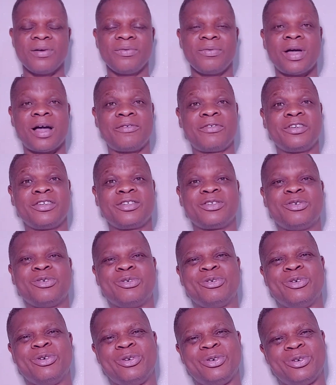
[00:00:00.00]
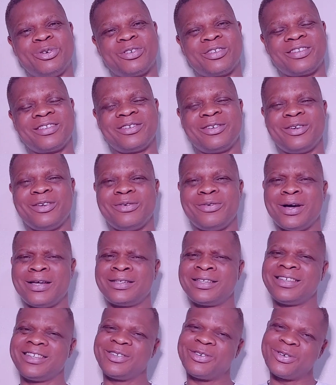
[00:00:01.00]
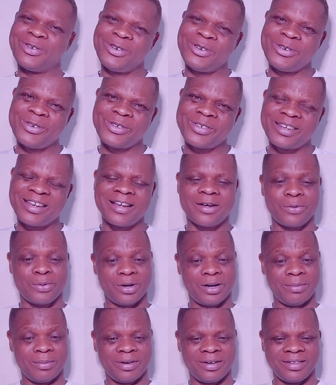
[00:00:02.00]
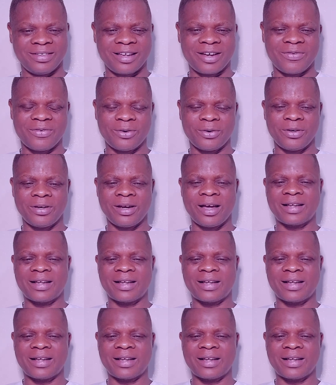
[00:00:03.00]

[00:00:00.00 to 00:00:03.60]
We have this good news. Do I say it's good news? Well, let me read that for you.